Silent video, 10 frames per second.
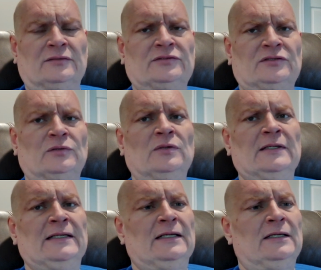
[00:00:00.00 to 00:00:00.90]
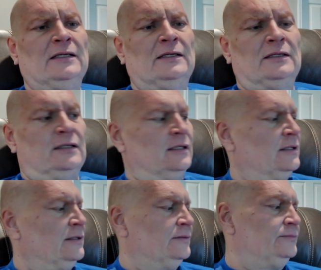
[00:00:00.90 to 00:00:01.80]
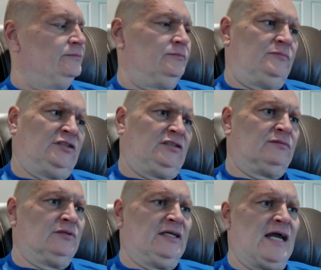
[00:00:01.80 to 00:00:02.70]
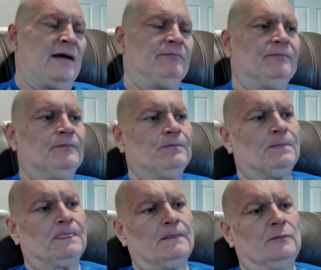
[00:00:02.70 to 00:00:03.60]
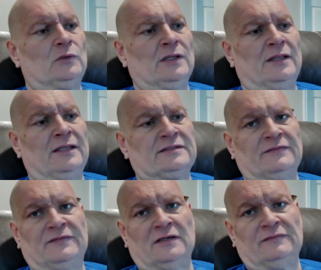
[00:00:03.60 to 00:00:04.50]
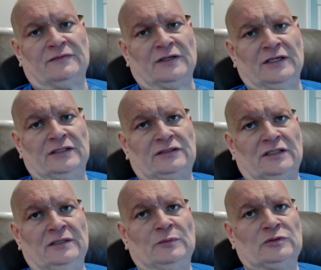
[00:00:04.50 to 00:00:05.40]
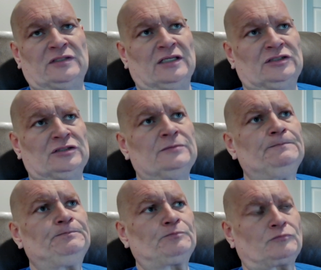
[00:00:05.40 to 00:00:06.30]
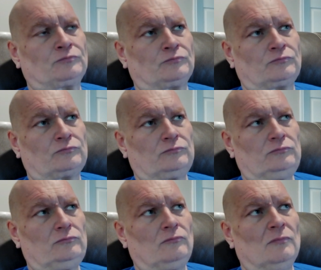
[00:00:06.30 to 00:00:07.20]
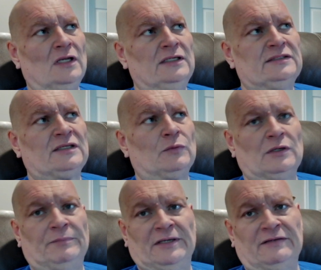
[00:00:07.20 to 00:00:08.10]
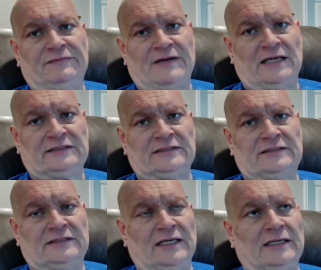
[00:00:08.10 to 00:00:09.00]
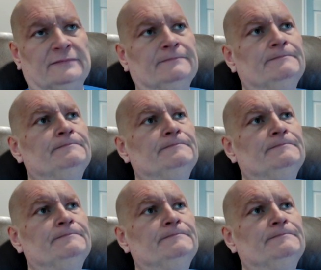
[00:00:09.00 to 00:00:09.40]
now. So uh, just to recap, one of the things I've done for each chemo session is I want to be in a fasted state.